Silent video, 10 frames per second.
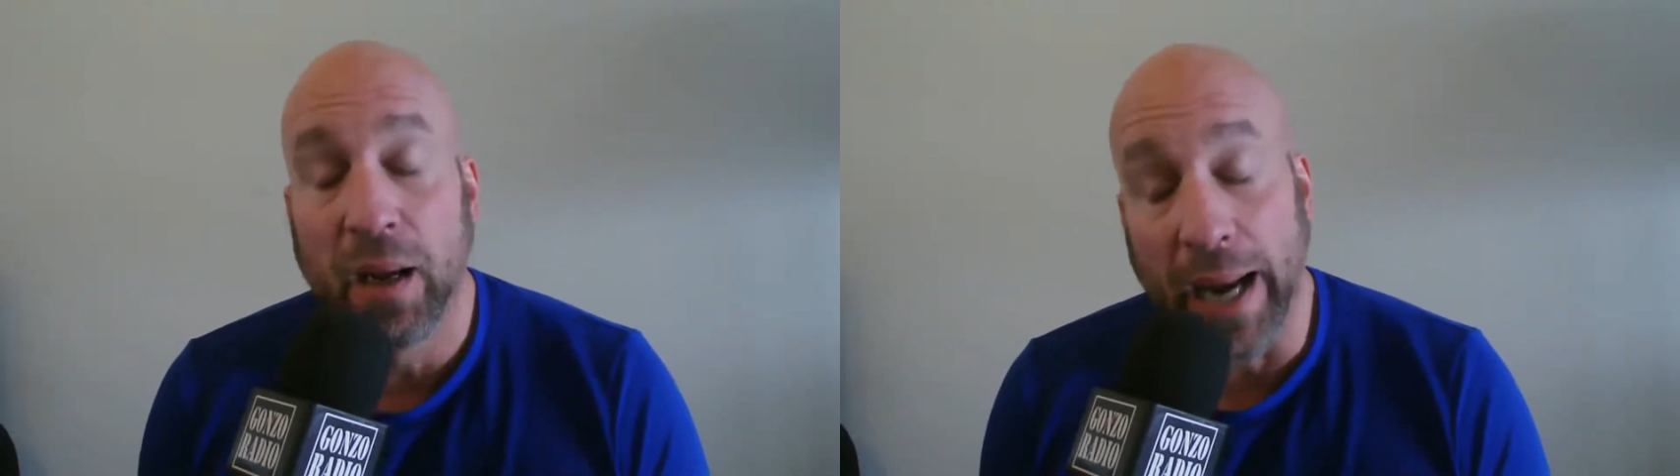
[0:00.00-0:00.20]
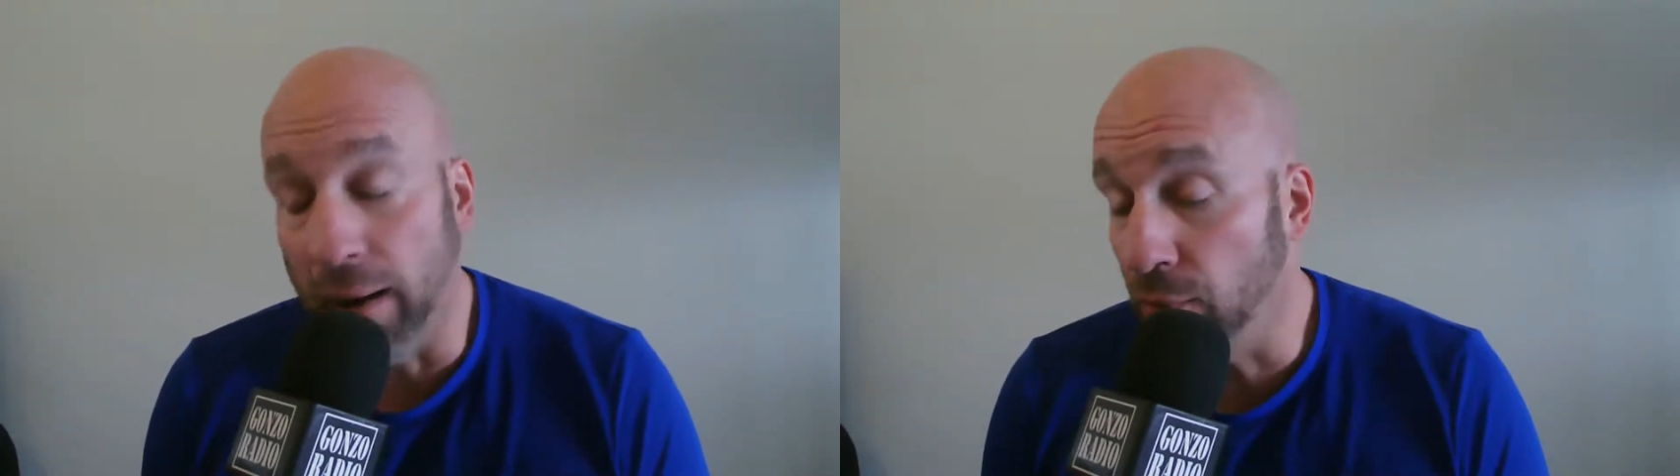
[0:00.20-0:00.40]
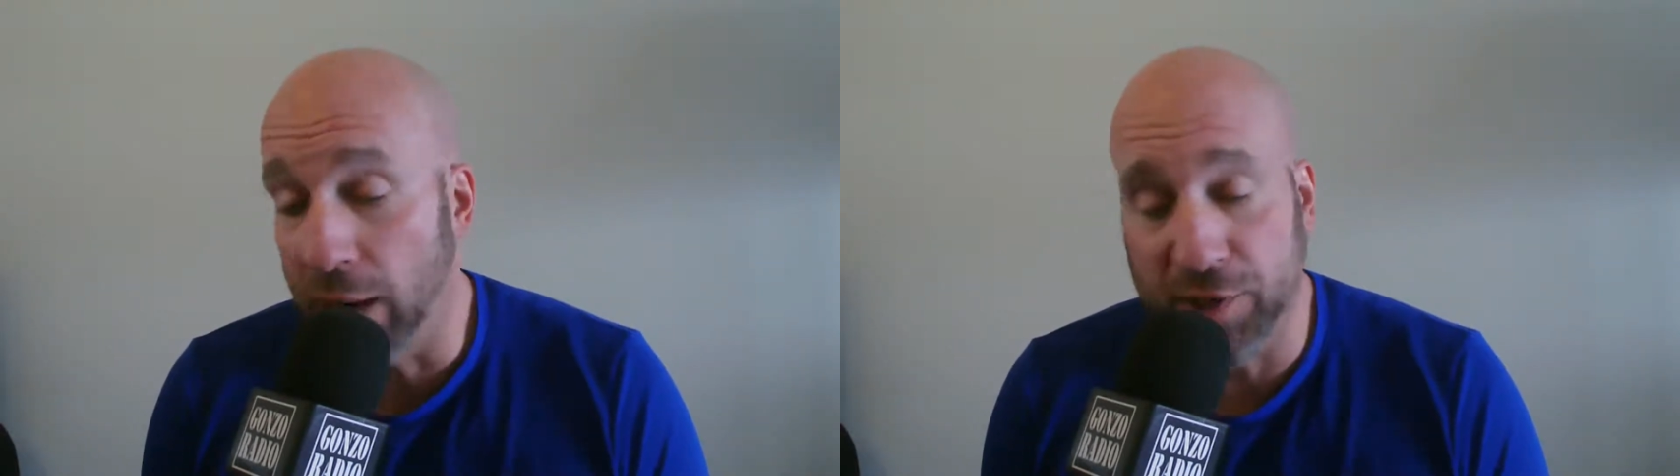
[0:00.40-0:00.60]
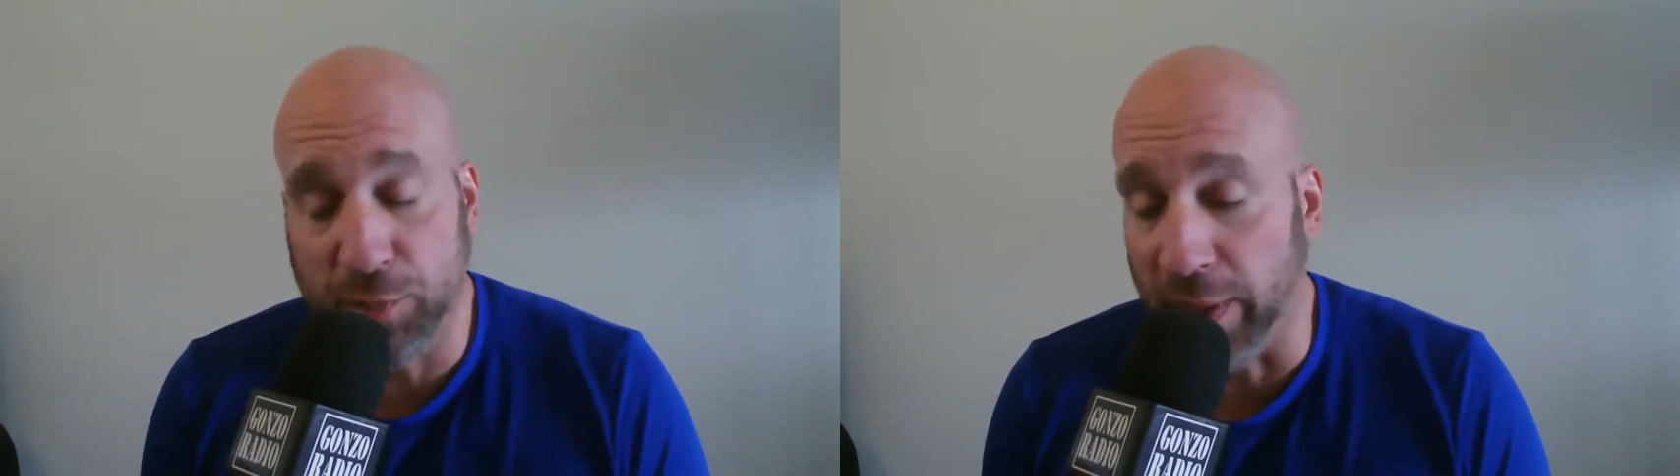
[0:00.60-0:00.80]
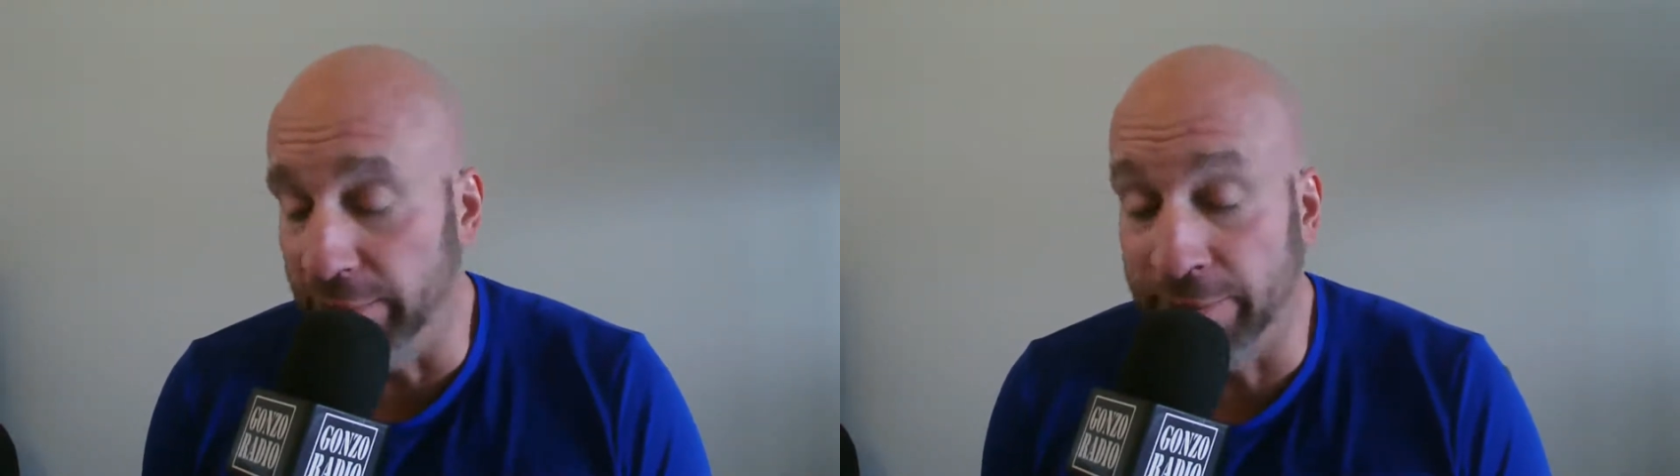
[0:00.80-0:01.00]
Aaron Rodgers
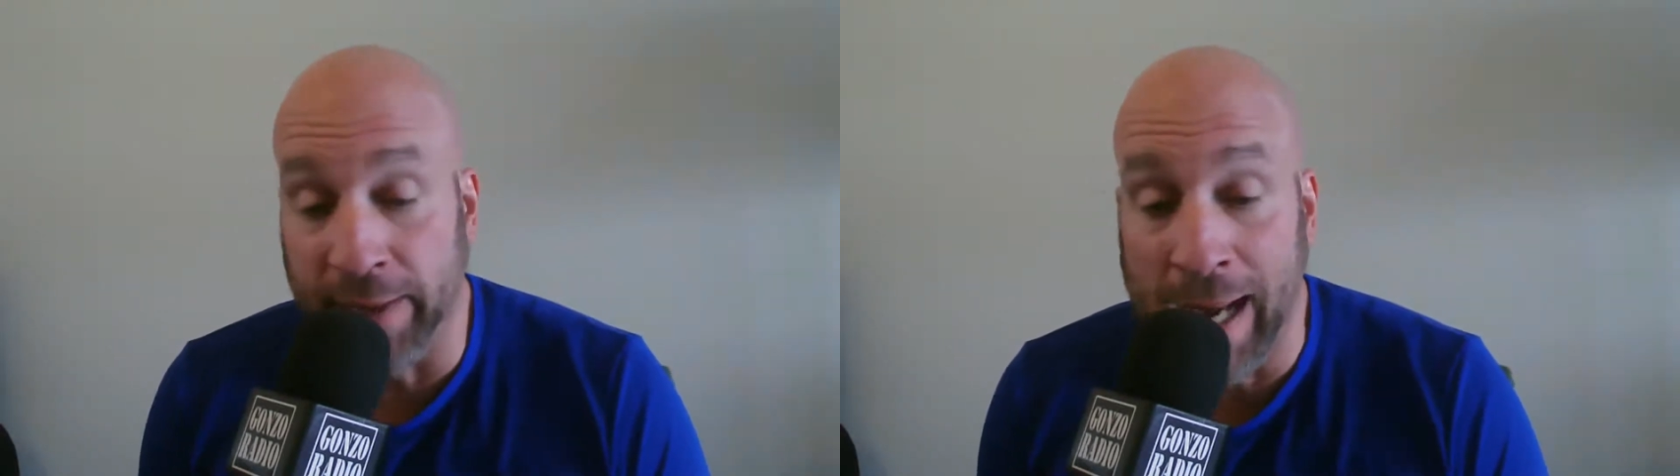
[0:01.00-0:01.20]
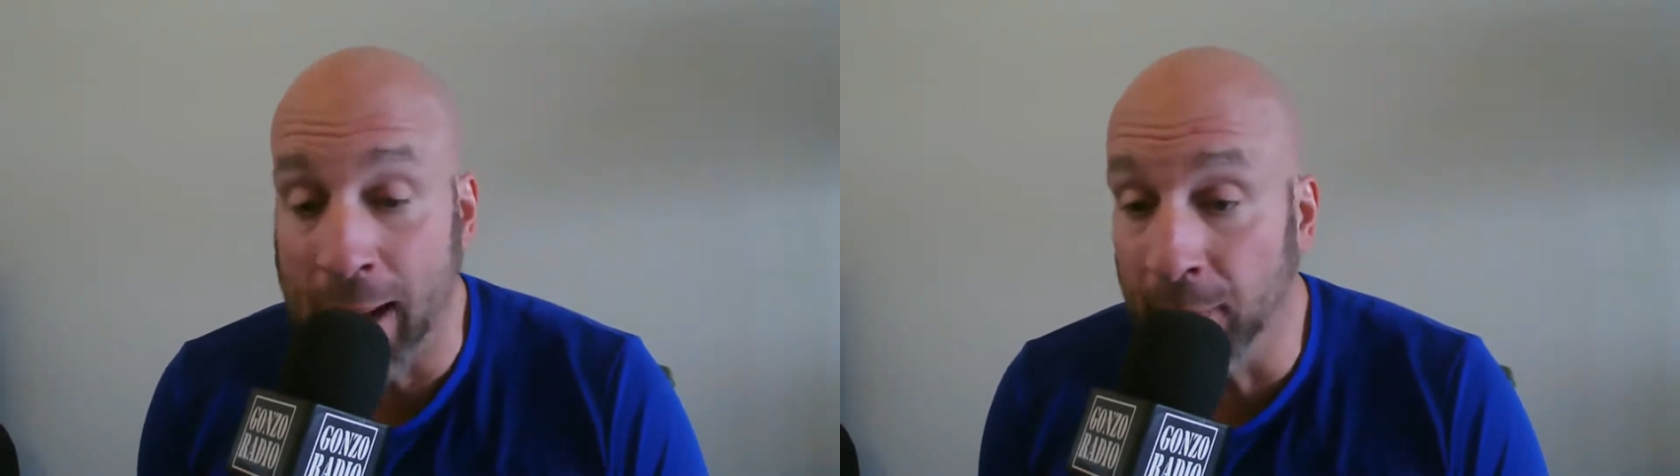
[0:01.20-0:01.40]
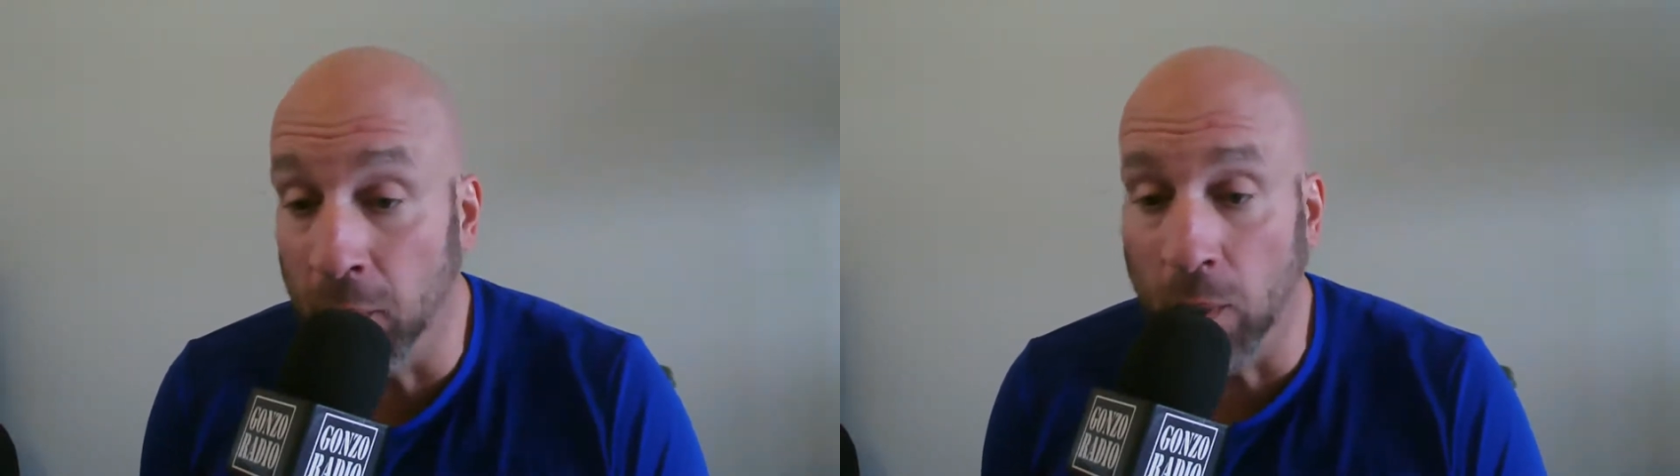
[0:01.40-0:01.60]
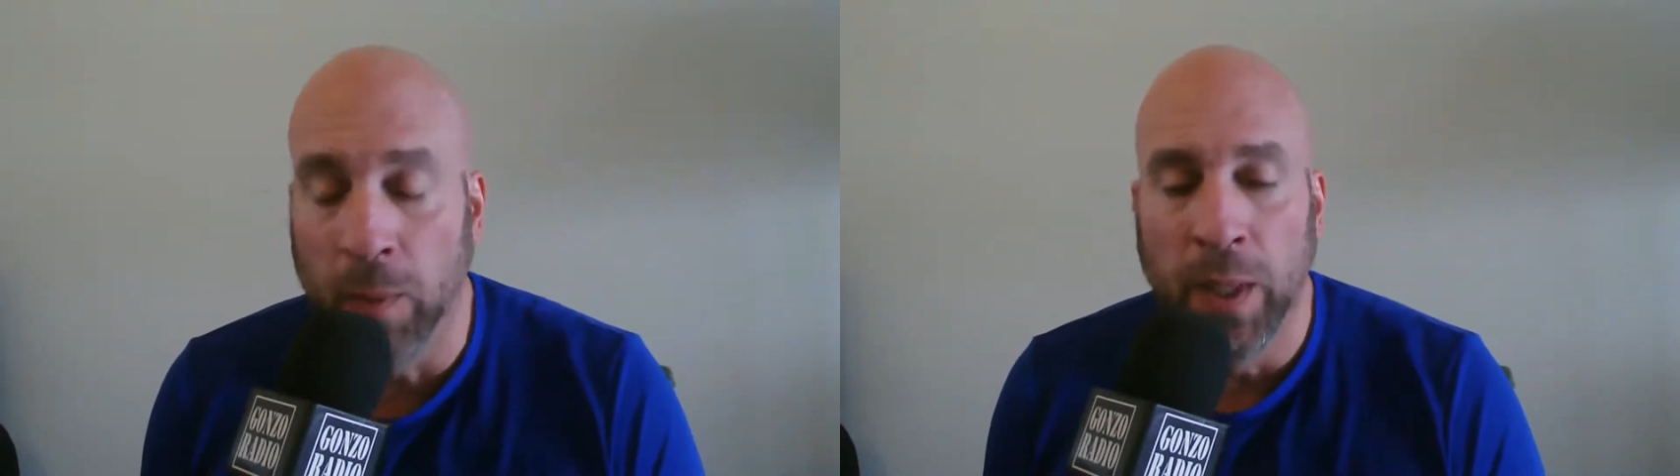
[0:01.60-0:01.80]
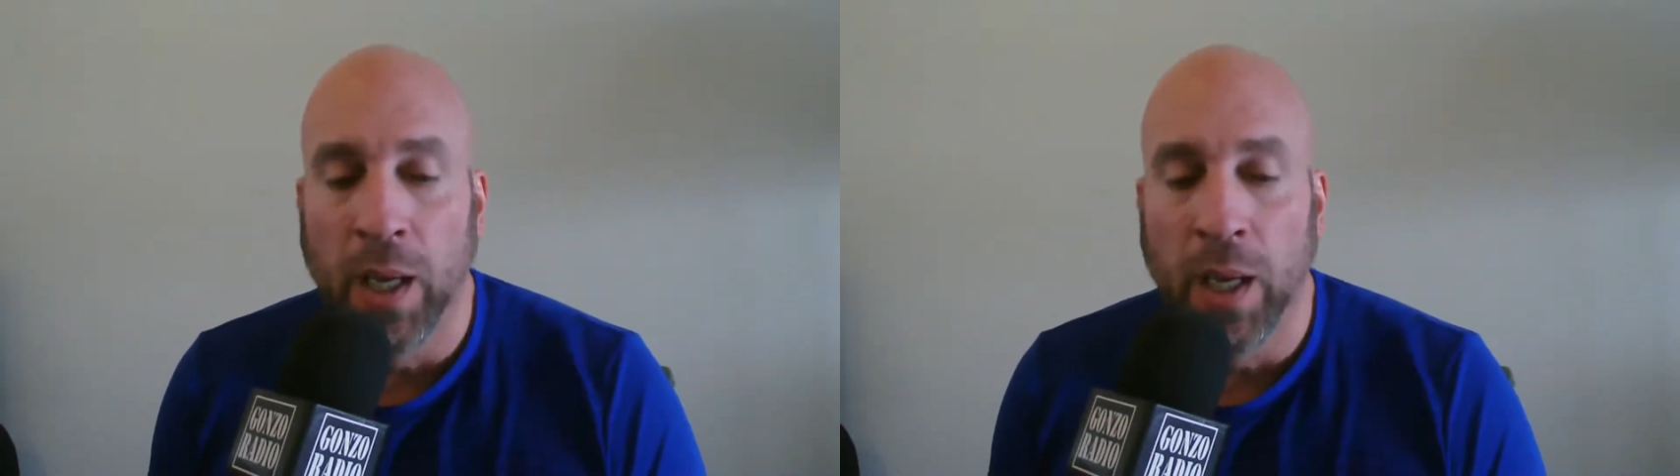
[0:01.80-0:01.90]
played phenomenal.